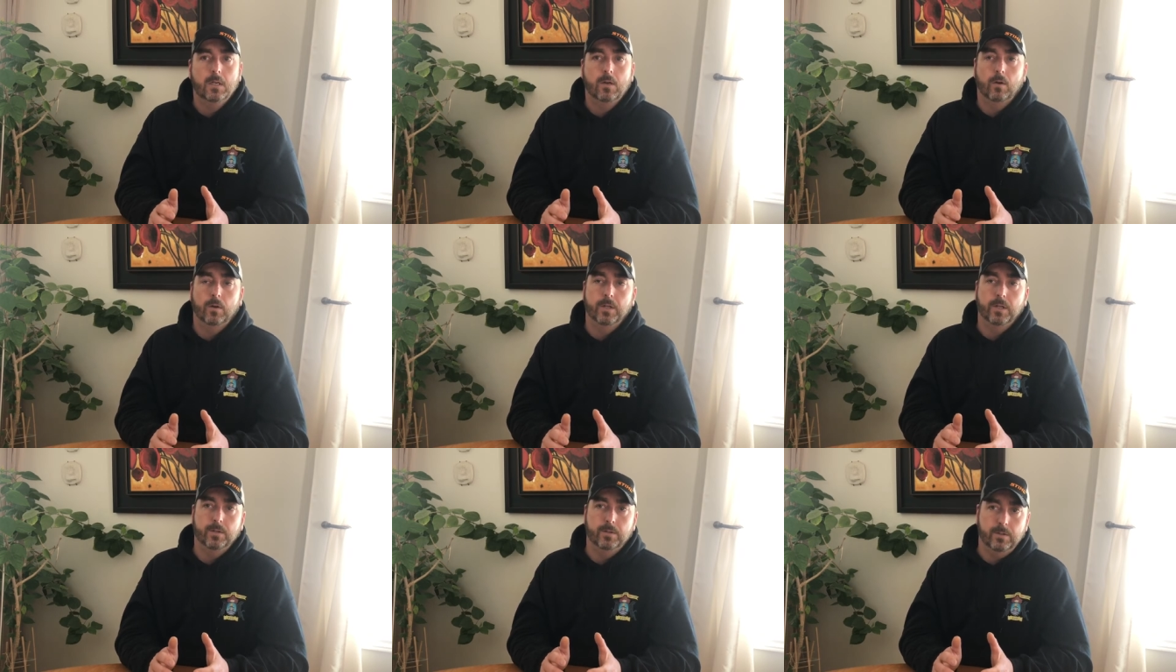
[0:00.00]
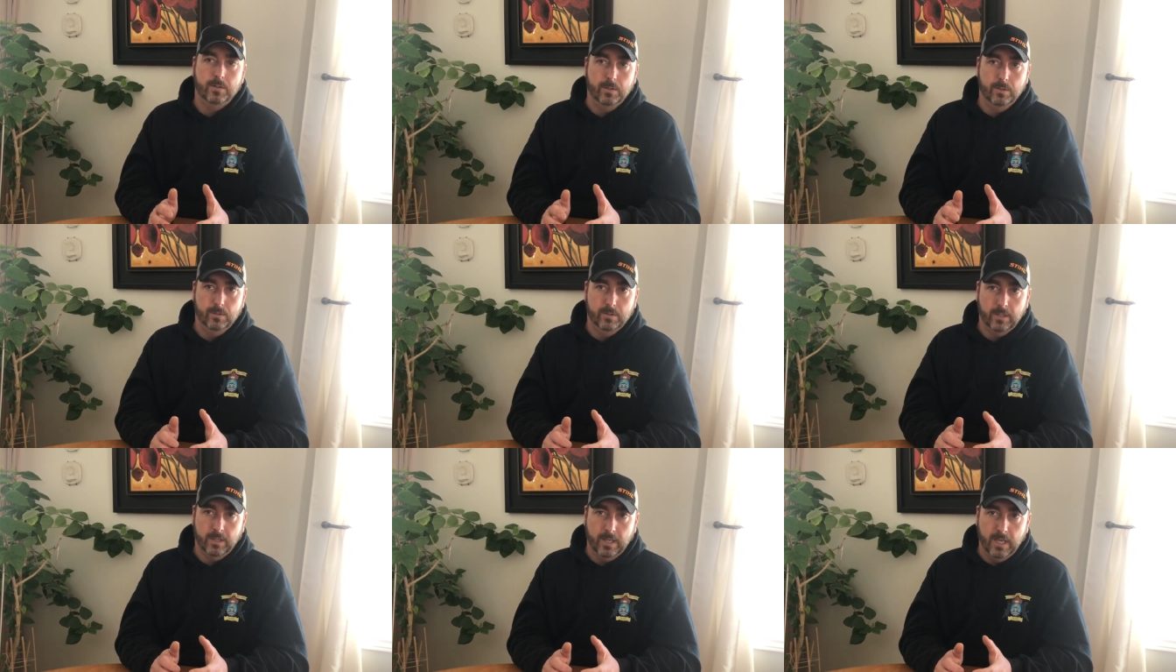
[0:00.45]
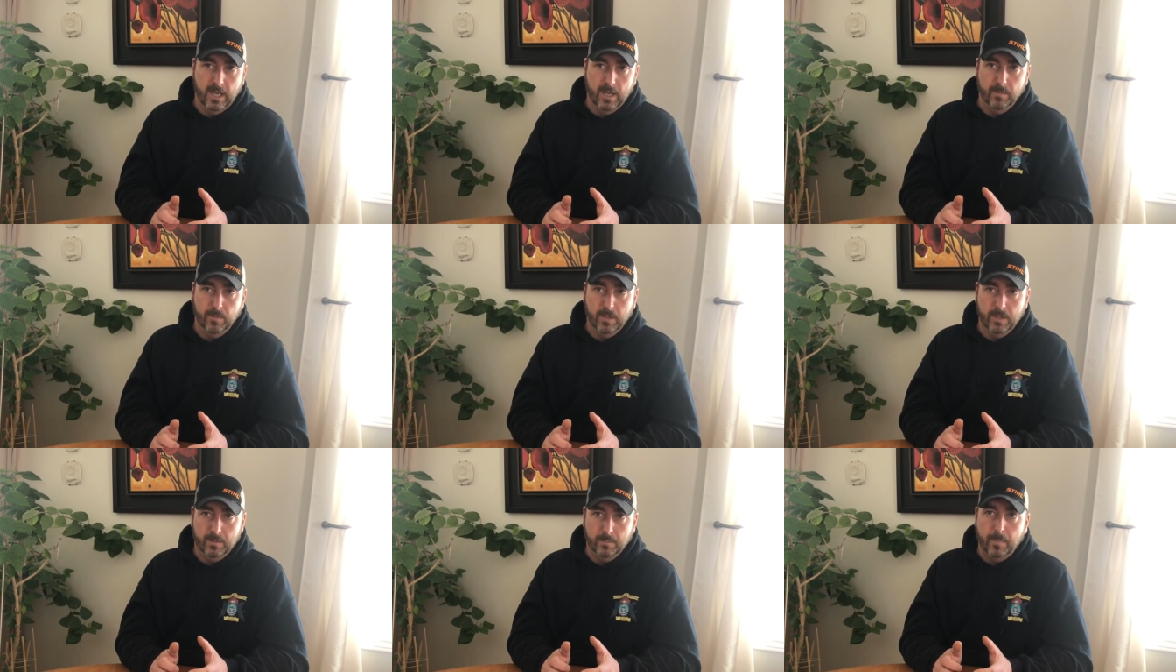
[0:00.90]
or they used to use a
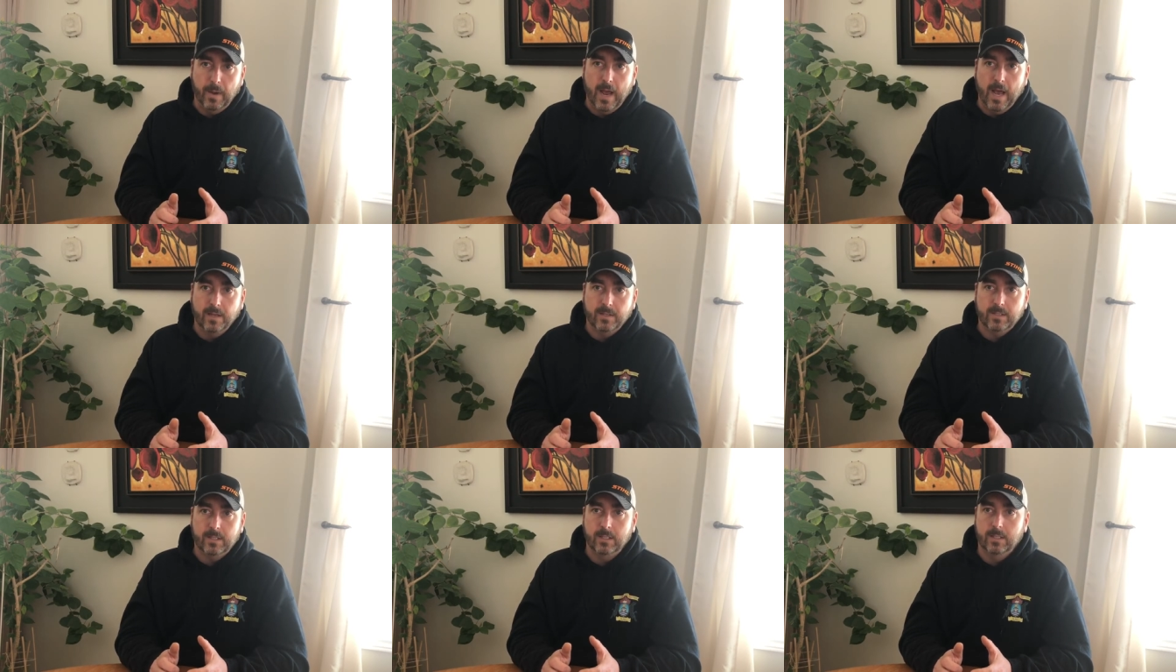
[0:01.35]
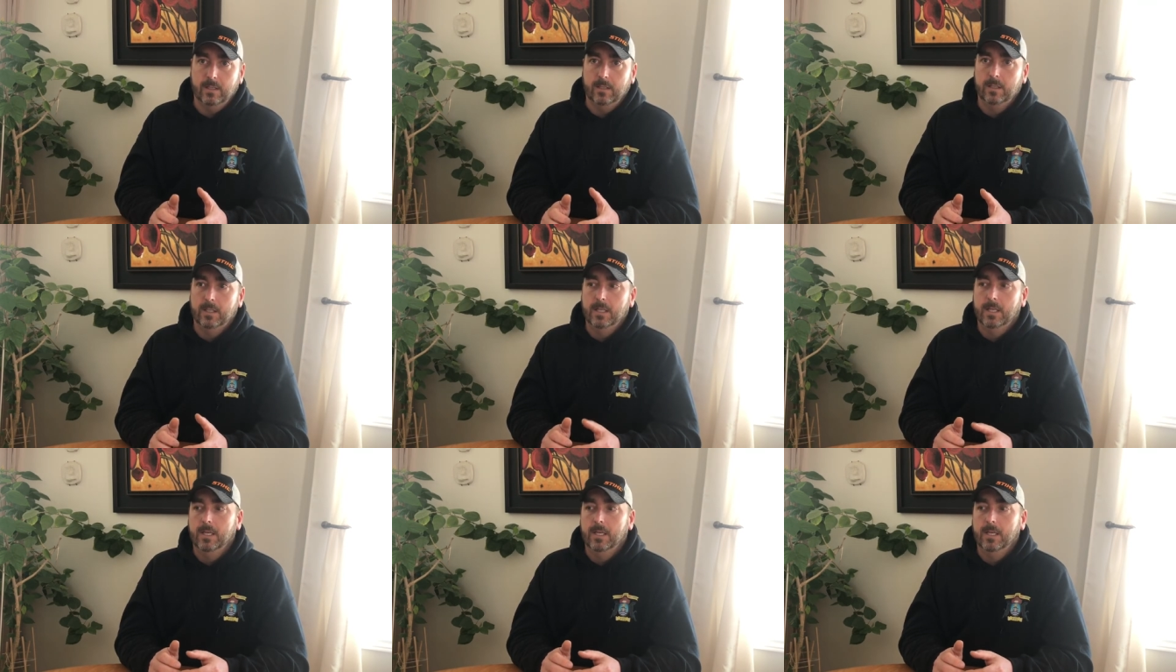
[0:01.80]
gabion basket.